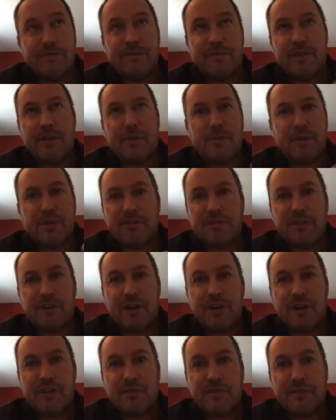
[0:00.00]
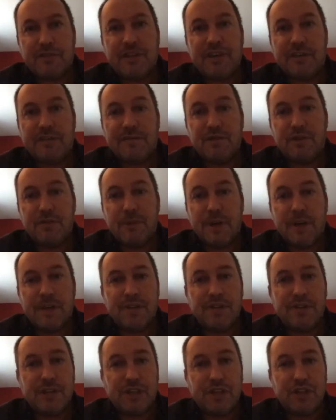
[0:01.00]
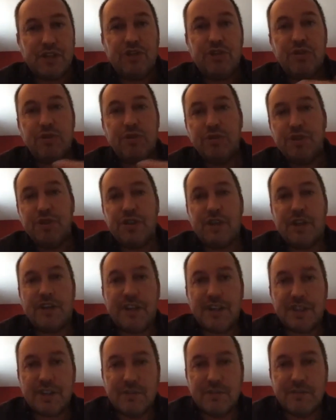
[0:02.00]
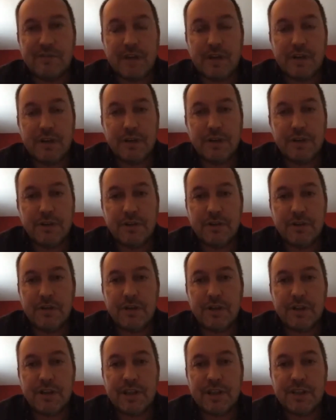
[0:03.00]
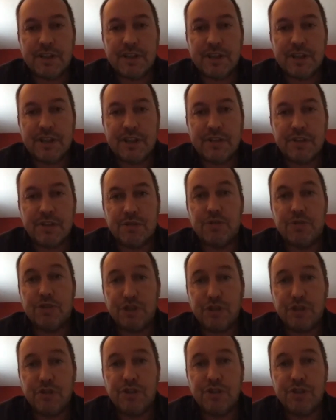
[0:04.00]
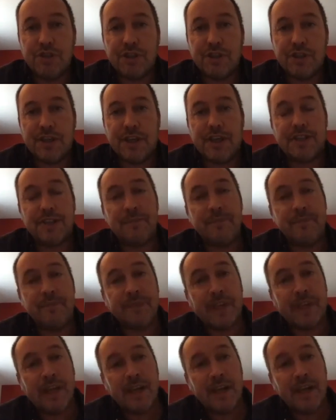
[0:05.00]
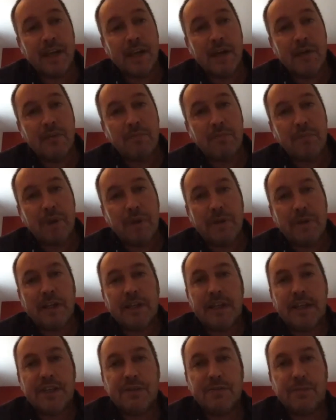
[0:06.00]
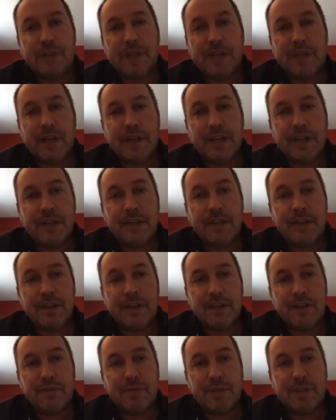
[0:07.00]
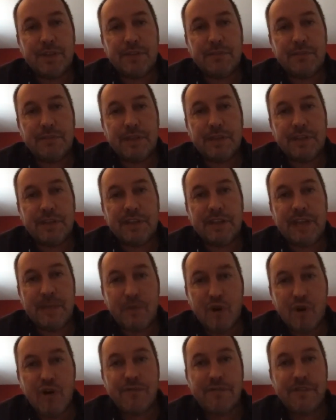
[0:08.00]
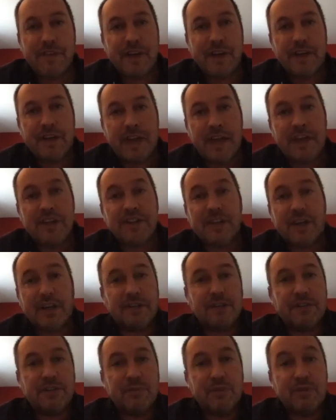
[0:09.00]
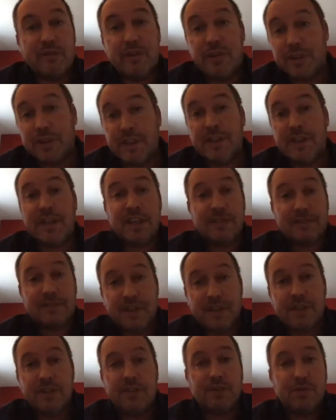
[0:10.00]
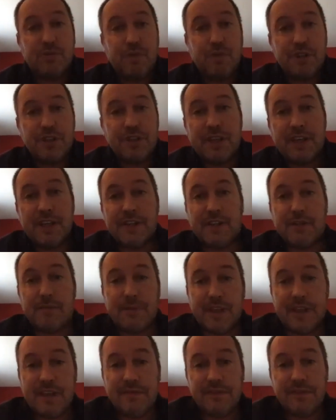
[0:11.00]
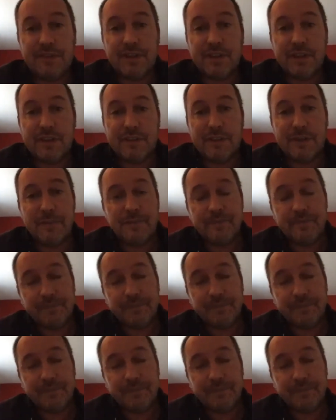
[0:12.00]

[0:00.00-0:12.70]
for about another three or four months, a huge additional value to the organization. So huge success. But a big lesson we had in there is we, we came off that and then started to move on to the next version. So what's the next thing we have to deliver?